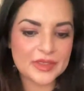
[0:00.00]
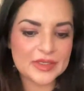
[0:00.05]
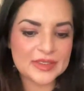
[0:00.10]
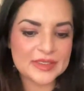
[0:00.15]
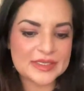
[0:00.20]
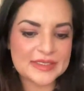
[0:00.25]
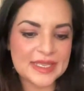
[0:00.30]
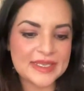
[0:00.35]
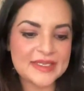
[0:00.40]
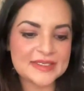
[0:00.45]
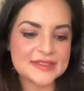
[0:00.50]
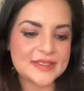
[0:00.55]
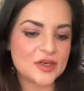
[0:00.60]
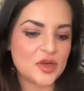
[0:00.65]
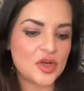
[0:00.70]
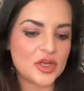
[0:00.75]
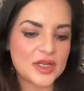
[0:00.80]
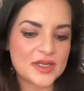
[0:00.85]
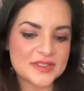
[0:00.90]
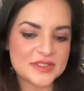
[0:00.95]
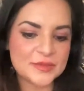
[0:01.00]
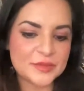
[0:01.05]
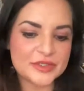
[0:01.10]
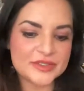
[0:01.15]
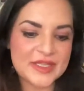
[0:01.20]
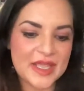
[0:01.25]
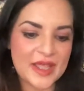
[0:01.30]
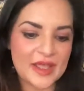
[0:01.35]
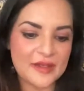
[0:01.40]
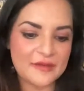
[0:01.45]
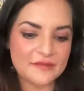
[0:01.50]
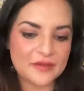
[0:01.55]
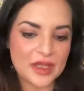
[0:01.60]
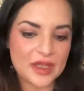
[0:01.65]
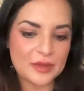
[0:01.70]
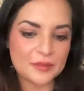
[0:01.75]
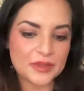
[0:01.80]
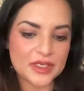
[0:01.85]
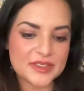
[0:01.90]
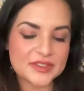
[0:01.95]
like I said, all customers have
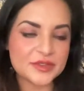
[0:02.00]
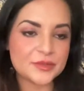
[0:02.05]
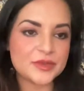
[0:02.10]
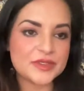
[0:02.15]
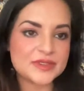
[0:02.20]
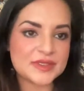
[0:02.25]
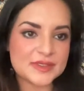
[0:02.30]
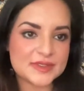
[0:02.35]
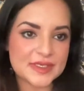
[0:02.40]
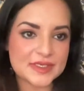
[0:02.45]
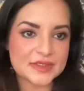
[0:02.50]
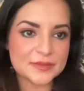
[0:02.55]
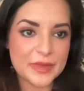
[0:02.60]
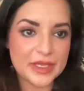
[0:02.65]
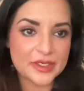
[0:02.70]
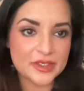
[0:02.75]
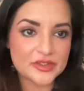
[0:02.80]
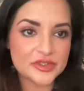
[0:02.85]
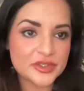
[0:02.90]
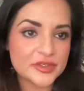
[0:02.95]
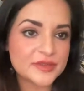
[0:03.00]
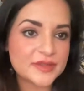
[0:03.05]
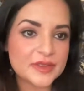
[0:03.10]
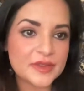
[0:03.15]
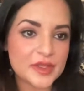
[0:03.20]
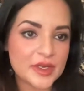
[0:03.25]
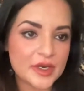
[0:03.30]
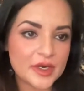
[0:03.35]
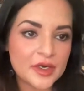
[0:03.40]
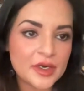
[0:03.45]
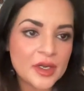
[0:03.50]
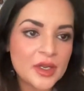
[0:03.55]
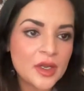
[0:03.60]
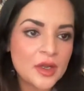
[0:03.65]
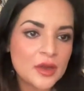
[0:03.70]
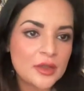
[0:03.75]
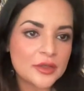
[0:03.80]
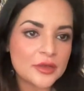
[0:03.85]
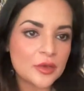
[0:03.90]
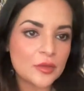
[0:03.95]
customer success managers, and
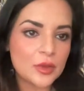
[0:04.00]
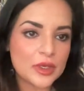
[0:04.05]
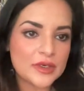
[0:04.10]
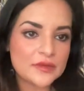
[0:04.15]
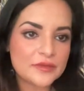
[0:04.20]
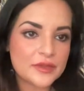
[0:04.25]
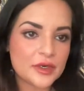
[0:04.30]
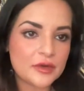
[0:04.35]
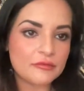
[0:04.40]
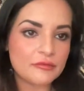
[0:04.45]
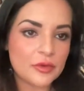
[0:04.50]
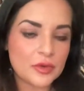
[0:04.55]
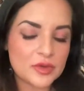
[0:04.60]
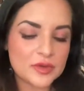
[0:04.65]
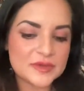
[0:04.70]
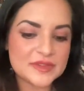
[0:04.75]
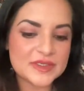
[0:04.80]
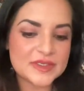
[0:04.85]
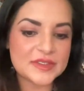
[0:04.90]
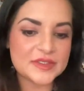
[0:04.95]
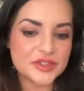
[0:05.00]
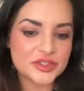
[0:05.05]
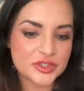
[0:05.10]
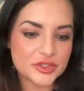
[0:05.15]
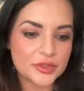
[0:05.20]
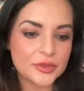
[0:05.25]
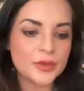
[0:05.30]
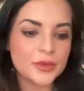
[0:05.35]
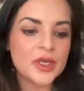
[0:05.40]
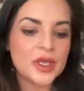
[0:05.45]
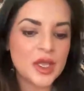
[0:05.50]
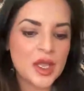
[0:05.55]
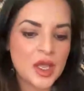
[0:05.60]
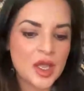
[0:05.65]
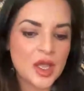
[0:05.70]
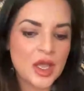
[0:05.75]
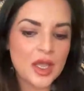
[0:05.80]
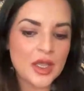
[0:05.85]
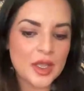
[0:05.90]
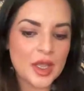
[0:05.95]
one of their roles is to,
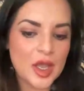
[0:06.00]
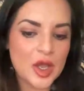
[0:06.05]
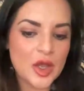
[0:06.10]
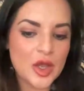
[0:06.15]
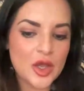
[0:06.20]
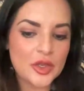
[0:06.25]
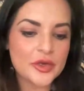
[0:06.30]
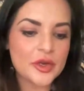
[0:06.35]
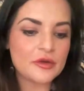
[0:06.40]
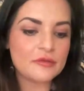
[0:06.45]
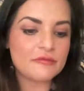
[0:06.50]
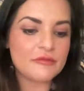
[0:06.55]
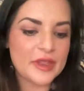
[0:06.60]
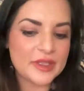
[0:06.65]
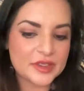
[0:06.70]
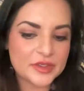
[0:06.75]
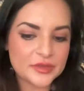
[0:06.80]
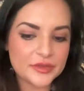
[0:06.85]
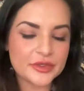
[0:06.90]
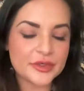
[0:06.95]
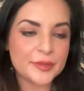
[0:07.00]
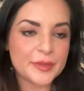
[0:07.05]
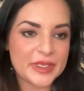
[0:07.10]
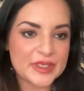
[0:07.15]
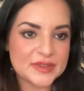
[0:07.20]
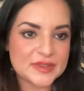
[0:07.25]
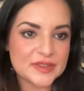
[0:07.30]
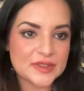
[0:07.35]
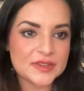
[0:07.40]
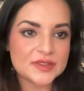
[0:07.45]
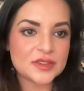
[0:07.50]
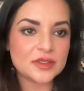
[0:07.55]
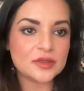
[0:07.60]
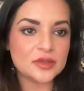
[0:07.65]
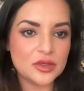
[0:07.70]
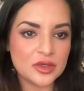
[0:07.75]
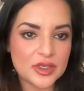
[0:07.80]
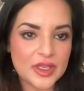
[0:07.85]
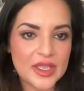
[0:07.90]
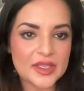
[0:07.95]
on a regular basis,
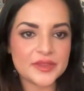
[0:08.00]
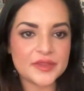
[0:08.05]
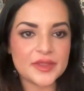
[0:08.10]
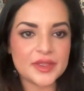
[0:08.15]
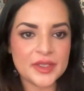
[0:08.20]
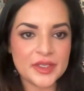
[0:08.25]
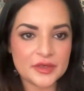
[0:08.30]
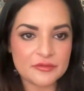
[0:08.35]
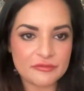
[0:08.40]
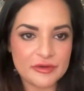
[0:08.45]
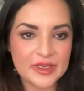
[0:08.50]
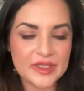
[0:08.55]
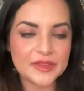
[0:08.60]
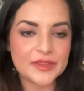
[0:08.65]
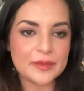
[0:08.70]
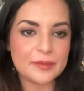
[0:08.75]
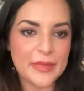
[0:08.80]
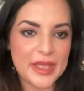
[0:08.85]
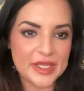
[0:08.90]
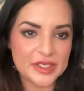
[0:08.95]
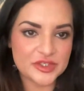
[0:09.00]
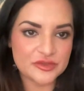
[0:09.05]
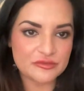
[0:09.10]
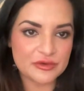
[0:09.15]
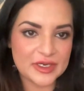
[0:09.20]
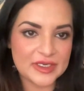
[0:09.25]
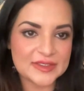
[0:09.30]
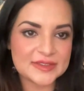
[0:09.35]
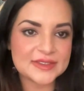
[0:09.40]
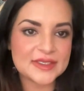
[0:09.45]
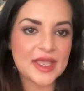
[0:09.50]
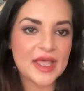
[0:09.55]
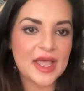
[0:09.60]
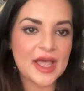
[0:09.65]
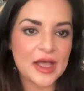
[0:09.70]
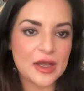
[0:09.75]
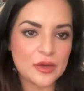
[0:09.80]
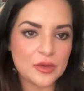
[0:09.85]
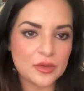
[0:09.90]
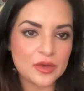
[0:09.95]
look at the hit rate, the match rates,
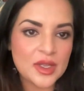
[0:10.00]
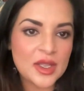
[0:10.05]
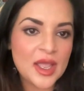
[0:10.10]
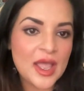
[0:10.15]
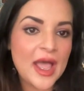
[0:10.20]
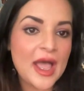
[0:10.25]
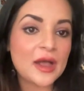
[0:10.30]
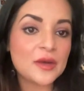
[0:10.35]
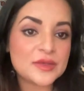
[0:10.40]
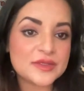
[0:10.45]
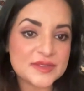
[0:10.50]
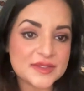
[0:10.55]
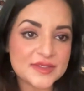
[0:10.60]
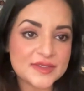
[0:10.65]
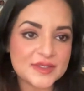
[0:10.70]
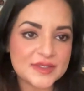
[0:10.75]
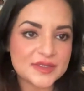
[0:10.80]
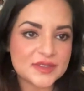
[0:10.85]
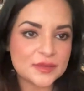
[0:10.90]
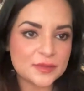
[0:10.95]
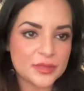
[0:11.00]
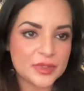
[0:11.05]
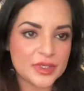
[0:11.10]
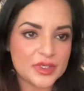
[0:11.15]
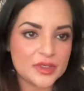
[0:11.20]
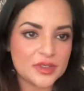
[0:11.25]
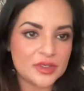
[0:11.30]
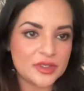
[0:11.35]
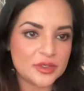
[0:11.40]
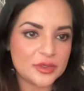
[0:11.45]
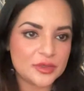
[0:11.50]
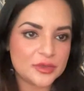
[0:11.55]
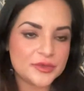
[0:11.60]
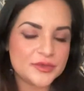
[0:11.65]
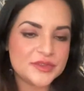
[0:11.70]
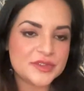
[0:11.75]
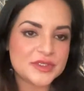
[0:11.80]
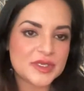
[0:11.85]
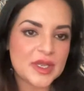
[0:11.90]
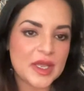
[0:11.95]
how is the system being
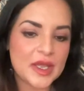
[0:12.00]
used,